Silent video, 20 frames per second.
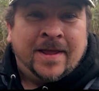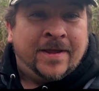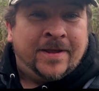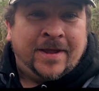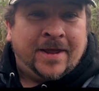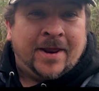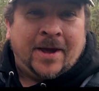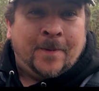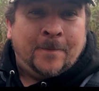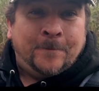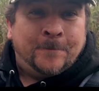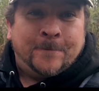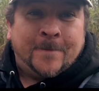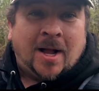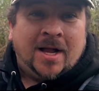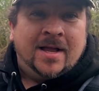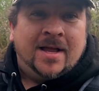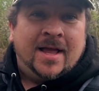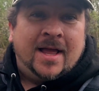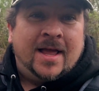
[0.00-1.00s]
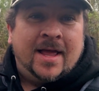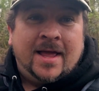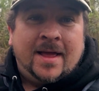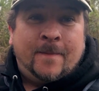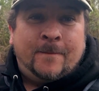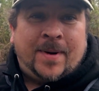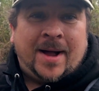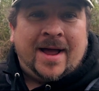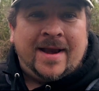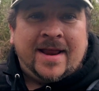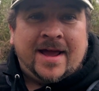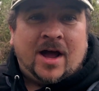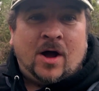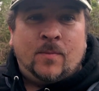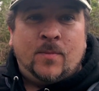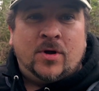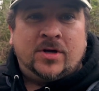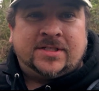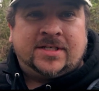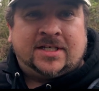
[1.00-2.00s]
you know, by
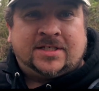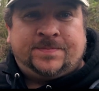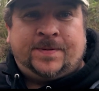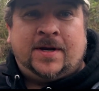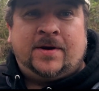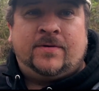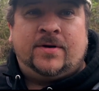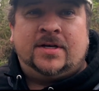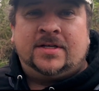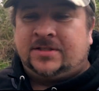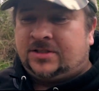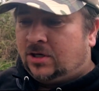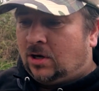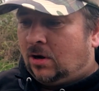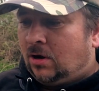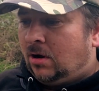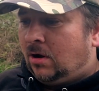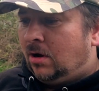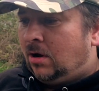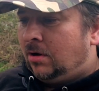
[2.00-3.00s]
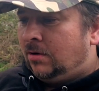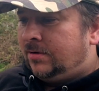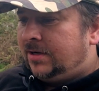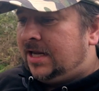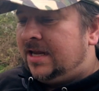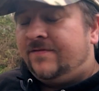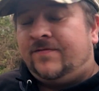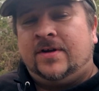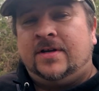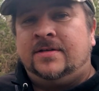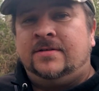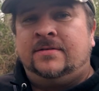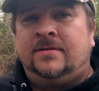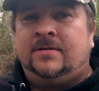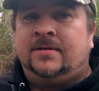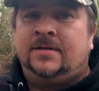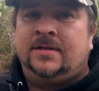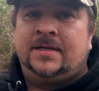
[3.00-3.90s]
now most experienced or even